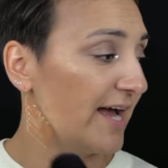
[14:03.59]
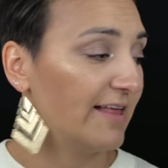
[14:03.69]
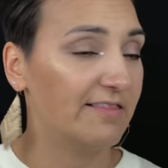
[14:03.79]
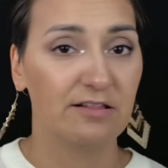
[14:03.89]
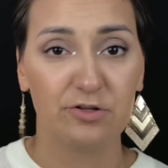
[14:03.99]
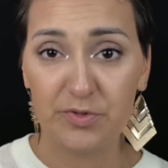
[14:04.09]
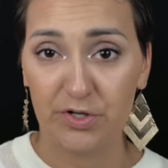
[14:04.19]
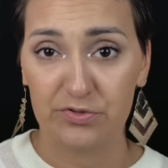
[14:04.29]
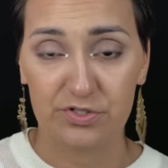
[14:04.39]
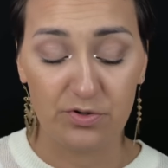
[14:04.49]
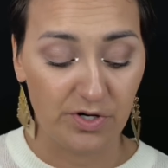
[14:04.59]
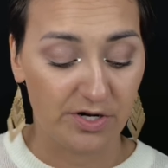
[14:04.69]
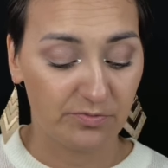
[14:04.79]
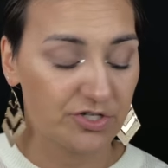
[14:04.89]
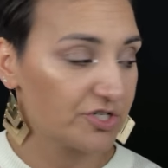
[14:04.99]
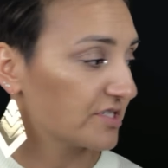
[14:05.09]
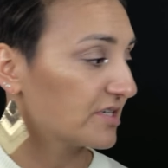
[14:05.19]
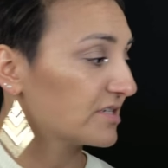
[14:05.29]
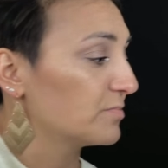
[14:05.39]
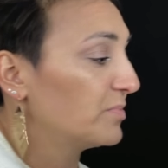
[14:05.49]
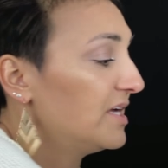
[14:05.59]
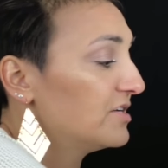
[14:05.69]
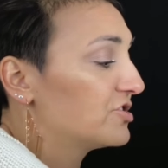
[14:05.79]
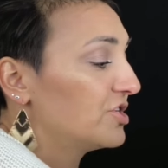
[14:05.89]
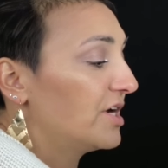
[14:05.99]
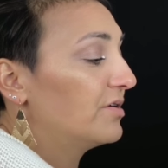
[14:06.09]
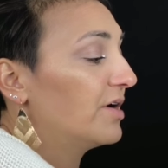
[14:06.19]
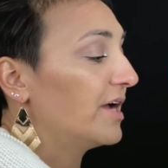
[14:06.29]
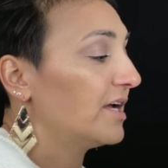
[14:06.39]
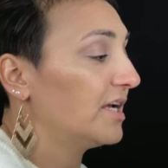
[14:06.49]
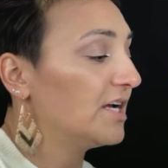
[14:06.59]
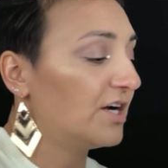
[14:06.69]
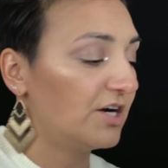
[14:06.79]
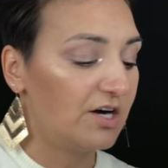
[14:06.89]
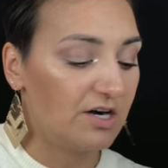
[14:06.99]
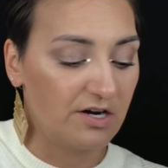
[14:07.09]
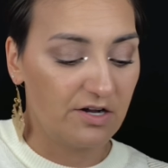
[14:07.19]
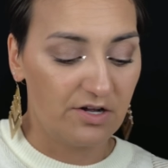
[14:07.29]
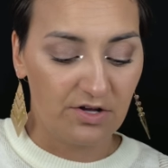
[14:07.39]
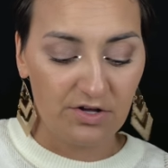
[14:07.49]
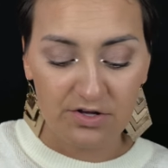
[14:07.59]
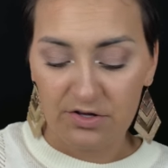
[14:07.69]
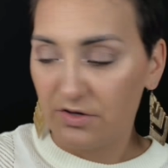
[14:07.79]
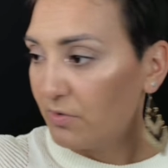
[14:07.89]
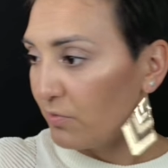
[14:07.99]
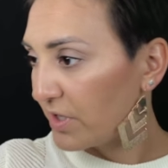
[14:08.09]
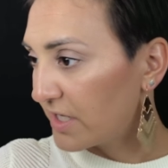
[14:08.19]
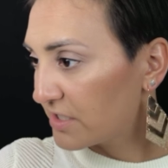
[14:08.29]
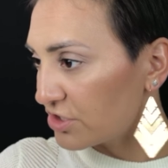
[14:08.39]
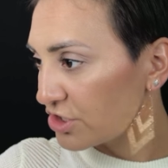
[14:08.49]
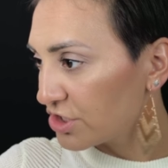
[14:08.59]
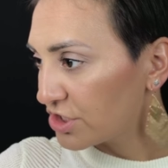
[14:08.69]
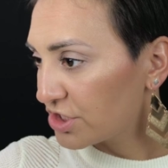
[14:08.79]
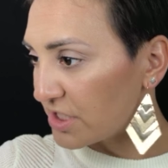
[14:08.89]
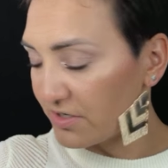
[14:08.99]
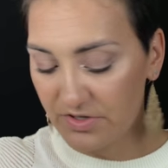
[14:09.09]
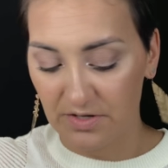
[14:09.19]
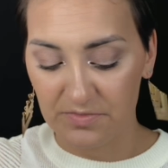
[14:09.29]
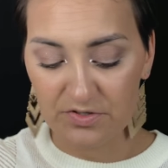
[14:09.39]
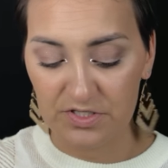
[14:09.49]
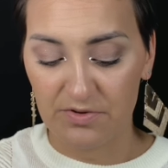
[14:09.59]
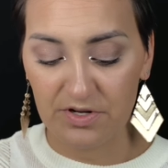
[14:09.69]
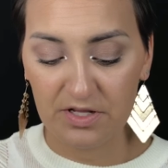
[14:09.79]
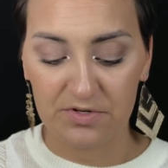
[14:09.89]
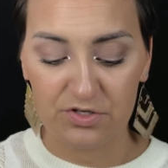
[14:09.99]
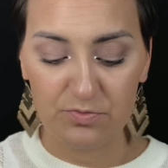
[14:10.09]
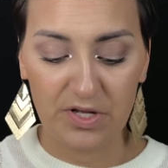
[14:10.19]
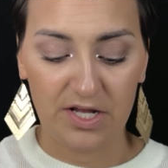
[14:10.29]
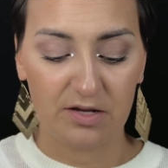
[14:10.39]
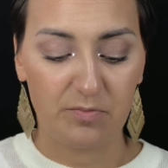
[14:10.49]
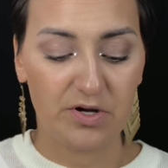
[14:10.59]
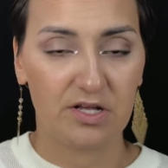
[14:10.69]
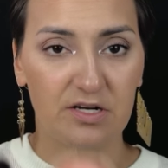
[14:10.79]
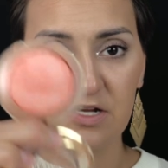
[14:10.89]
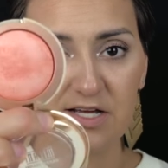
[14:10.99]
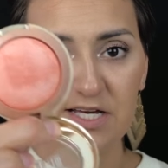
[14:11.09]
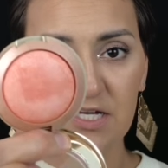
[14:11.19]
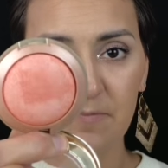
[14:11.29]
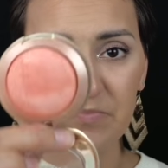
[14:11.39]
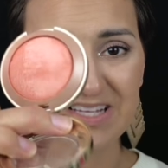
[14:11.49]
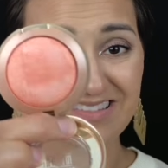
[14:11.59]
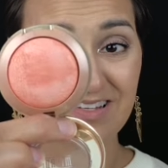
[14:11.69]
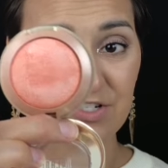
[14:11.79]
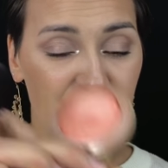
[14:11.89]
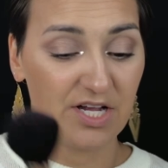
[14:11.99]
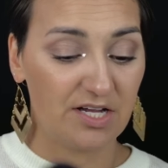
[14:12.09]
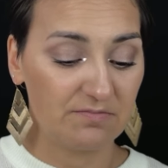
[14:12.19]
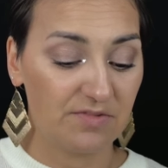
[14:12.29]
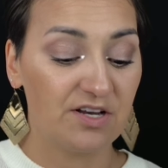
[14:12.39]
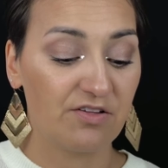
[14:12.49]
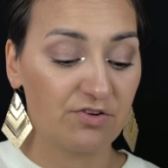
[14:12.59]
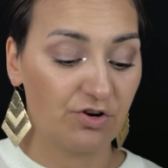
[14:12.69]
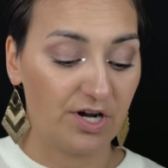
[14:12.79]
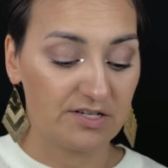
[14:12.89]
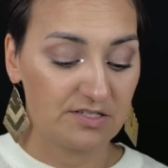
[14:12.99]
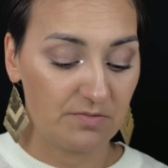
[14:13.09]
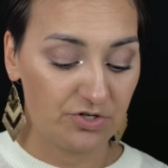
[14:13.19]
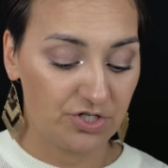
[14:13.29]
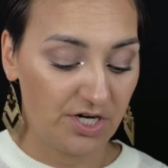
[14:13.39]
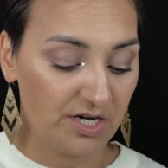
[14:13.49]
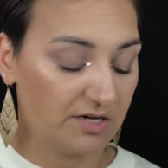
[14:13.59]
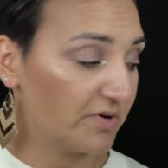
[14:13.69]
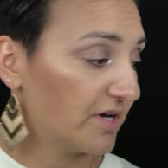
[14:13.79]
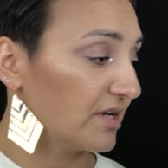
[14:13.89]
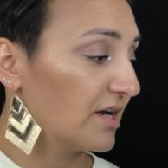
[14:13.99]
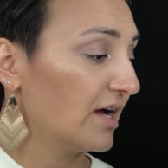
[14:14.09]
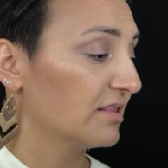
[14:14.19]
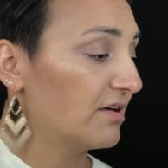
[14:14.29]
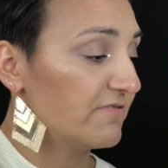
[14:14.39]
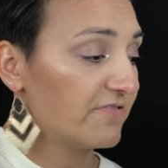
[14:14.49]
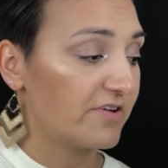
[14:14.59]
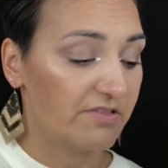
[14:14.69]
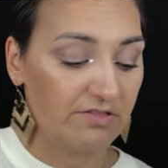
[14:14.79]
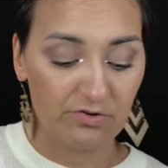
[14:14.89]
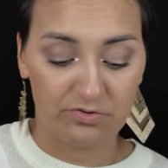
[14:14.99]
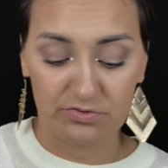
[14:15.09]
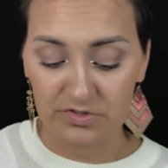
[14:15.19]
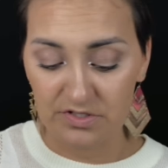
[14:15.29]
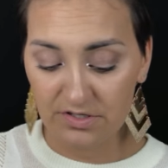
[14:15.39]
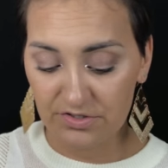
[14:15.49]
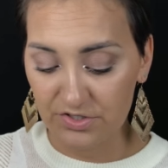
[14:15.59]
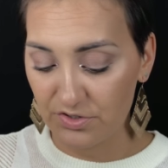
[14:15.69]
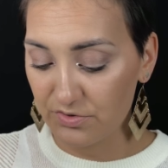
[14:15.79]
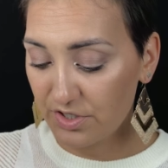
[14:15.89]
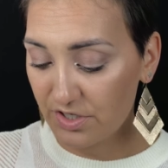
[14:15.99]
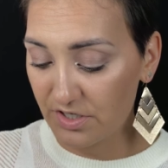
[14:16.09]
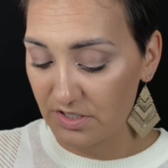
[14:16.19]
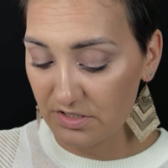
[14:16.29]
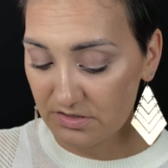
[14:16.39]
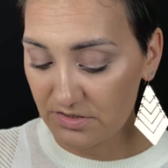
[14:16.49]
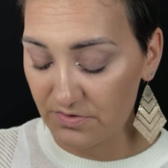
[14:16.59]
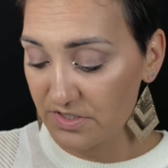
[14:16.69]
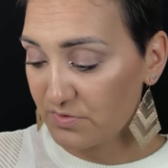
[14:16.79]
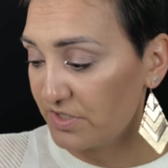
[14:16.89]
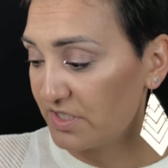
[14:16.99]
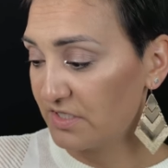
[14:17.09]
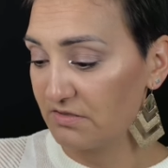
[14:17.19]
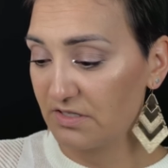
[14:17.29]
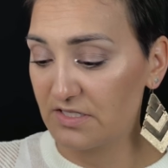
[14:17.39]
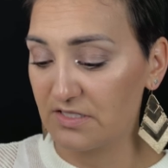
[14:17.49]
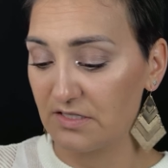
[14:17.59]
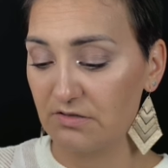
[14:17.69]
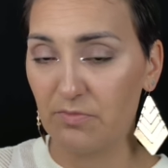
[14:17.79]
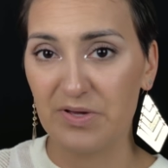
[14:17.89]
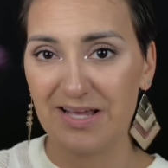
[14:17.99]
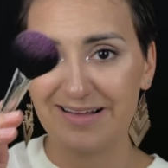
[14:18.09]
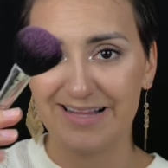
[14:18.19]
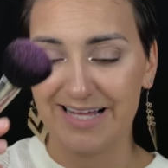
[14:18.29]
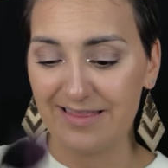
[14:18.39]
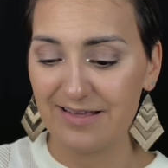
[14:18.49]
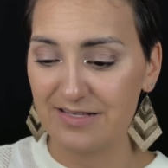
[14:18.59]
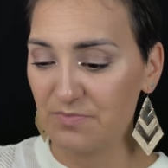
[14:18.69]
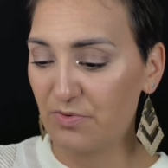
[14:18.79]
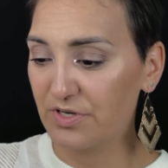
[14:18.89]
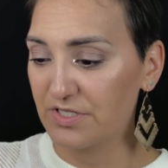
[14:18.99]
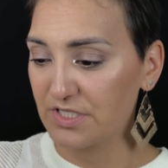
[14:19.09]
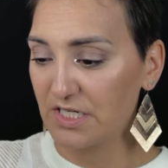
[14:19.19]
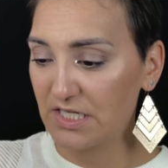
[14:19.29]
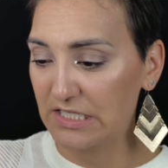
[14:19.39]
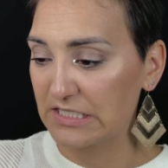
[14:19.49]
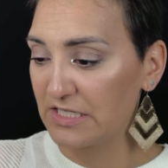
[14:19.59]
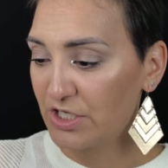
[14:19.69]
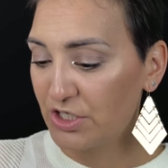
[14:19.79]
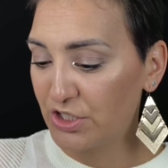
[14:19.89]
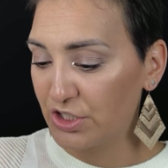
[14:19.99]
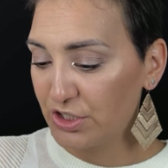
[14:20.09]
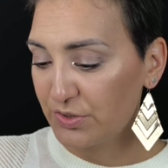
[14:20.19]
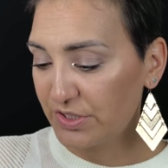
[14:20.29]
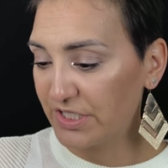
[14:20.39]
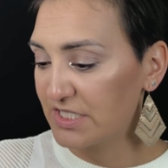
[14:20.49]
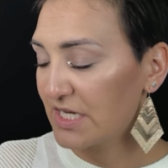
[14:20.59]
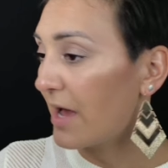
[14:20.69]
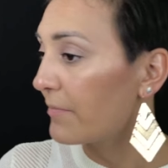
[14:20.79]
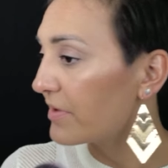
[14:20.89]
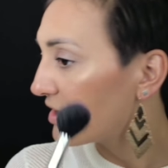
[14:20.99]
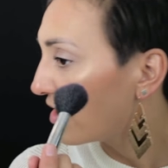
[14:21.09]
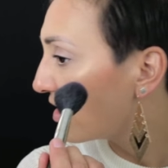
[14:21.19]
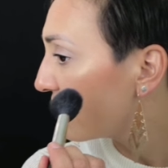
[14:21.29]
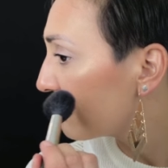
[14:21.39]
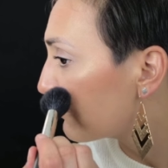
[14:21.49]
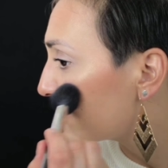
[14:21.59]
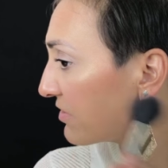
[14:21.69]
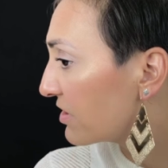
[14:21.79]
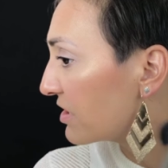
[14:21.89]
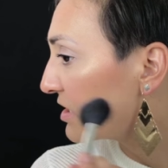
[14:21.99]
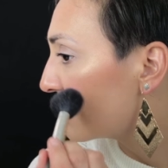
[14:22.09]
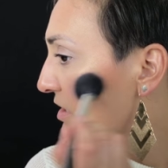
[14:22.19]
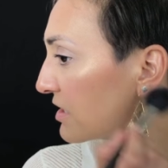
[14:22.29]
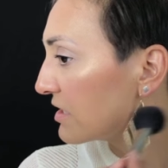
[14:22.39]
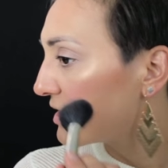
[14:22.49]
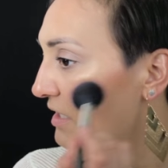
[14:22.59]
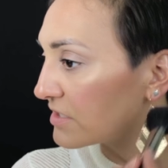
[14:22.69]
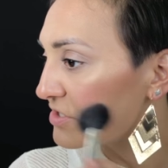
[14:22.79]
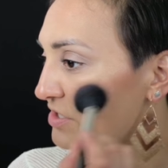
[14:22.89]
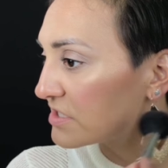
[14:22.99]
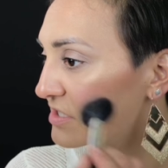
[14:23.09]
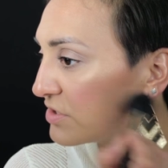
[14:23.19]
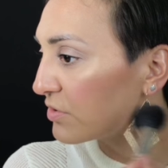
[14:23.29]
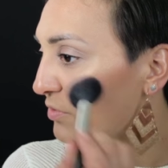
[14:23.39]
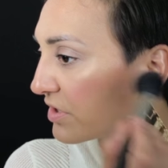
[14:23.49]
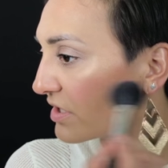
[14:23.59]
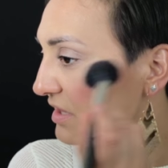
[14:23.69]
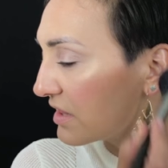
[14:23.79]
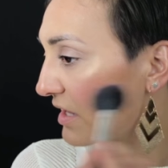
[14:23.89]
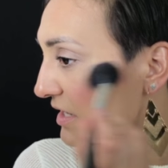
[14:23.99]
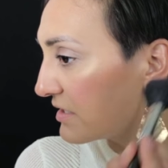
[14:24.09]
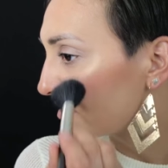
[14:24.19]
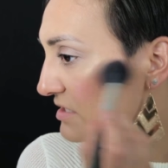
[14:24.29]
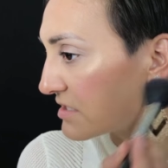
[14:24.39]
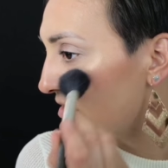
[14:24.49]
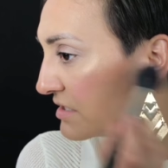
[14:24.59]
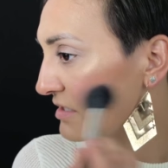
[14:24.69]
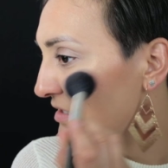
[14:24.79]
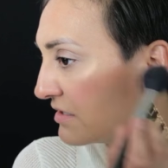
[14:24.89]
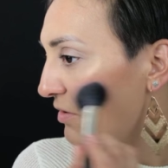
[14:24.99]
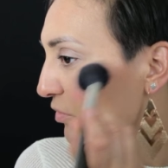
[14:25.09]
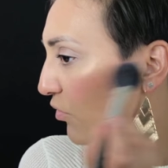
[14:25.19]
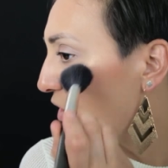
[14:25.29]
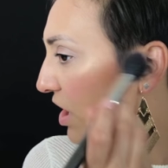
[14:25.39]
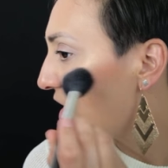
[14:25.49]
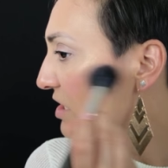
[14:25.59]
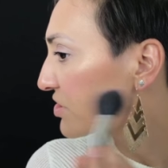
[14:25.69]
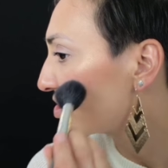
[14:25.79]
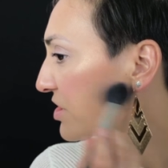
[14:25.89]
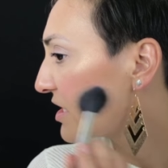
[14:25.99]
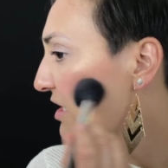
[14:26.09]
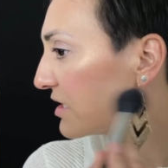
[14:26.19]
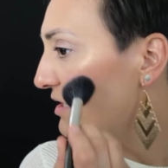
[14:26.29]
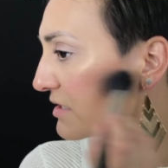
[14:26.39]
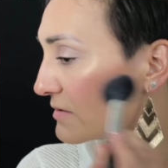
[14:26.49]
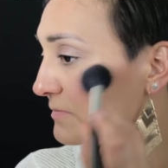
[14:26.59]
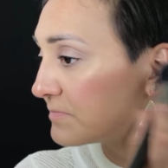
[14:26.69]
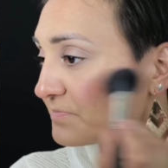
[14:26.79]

and the Luminoso one, which is this peach shade right here, which I don't think I'm gonna use that one. I think I'm gonna do pink, but it's this shade, another great summer shade, but I love those, they're so good. So this one gets a little pink like this, but we're just gonna really tap it off and just do a really light wash there.